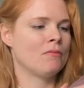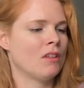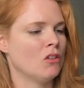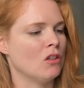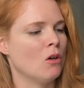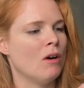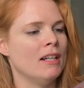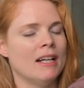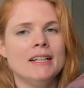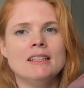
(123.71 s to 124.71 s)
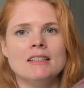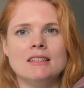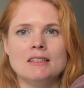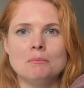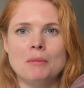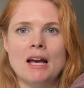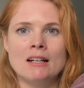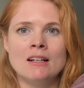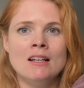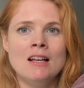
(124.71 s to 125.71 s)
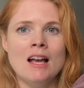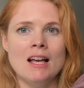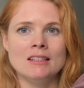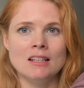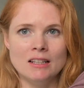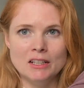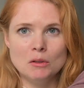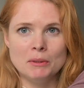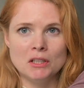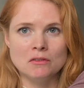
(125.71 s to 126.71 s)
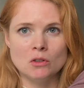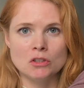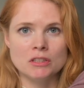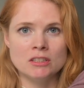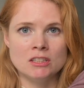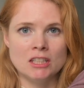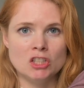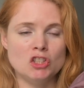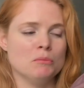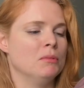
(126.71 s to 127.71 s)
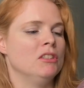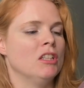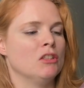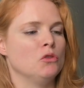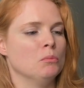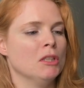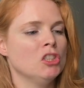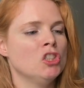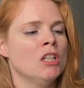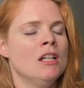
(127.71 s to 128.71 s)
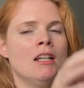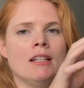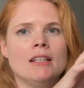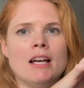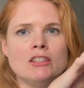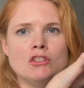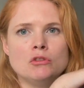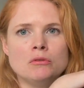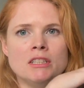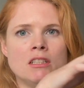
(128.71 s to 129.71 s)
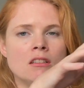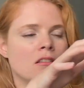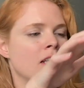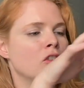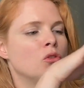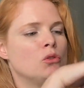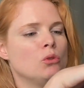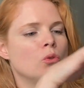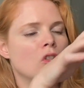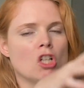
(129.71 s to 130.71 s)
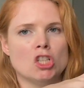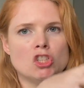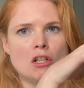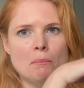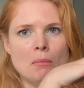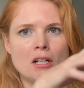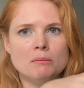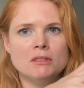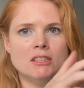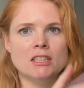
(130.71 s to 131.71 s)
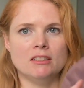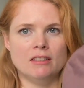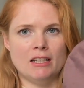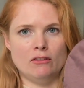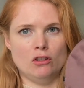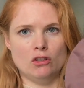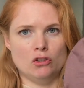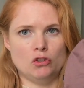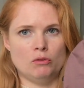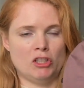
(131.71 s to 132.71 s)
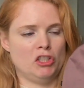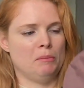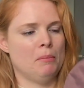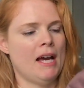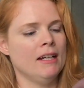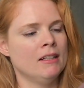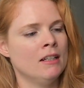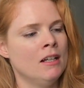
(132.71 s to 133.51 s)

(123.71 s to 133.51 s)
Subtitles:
So I like that this bag has a little bit of organization but not too much. It has two large compartments and then the stretchy bag.